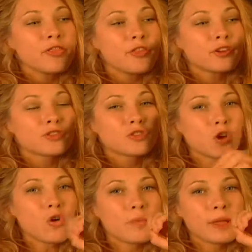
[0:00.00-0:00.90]
there's
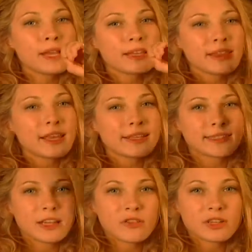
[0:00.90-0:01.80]
so many things
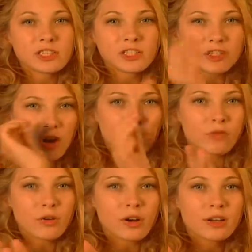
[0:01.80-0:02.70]
that you could just go
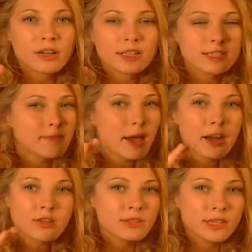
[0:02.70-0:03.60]
for. It doesn't
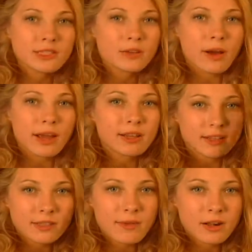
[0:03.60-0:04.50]
matter who thinks they're right. It
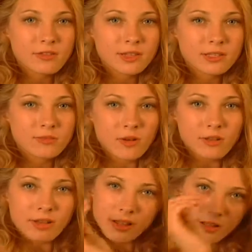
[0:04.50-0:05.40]
doesn't matter who thinks it's
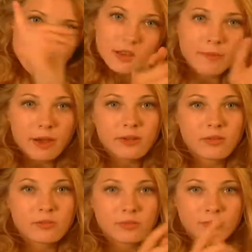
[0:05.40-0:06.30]
wrong. It's about
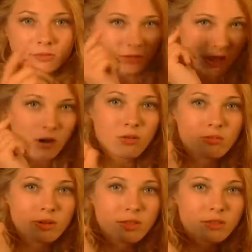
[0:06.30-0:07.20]
you. Go
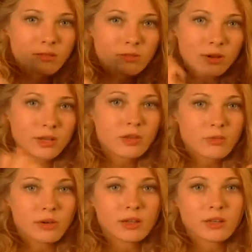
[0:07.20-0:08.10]
with what
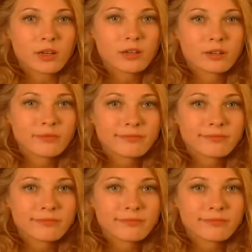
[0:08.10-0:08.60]
you want to learn.